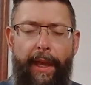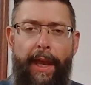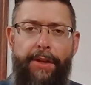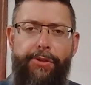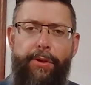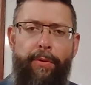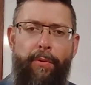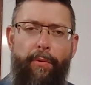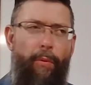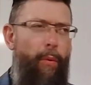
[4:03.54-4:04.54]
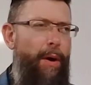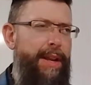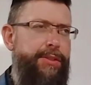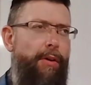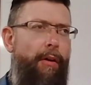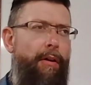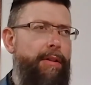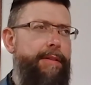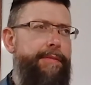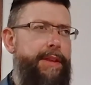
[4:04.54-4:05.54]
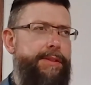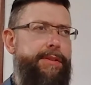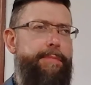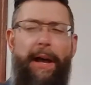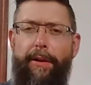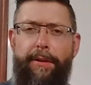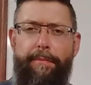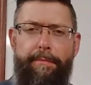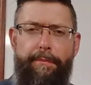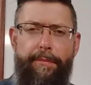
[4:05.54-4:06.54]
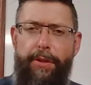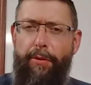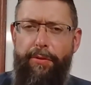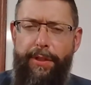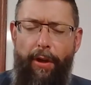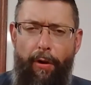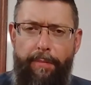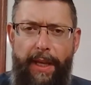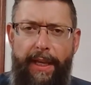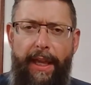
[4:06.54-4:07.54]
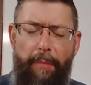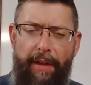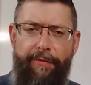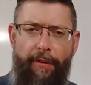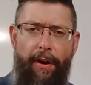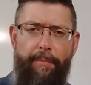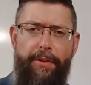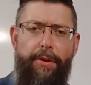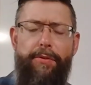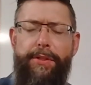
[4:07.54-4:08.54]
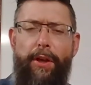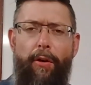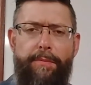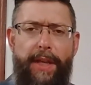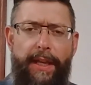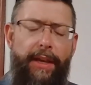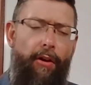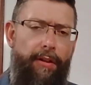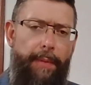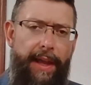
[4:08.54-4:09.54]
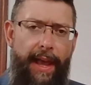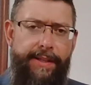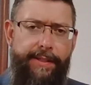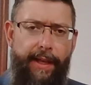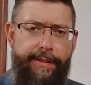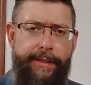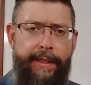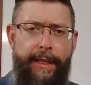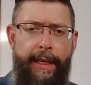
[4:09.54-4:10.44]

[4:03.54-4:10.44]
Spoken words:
So what is all of this about the nursing home taking my farm, the nursing home taking all of my assets?